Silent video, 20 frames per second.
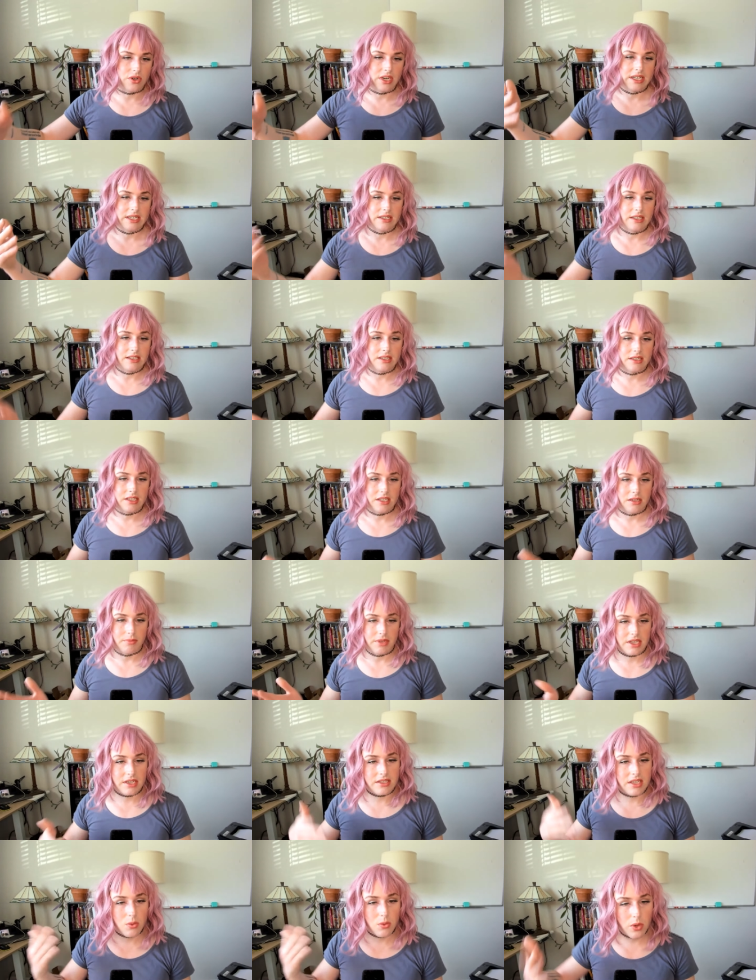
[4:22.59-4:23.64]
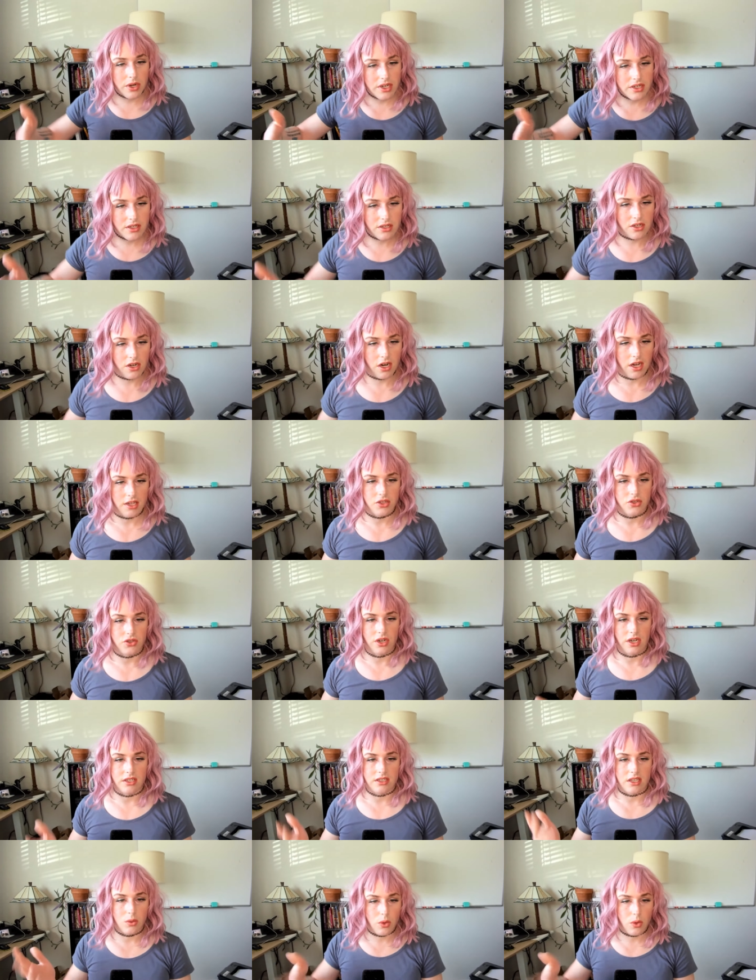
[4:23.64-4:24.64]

identity because I wanted to cross-dress.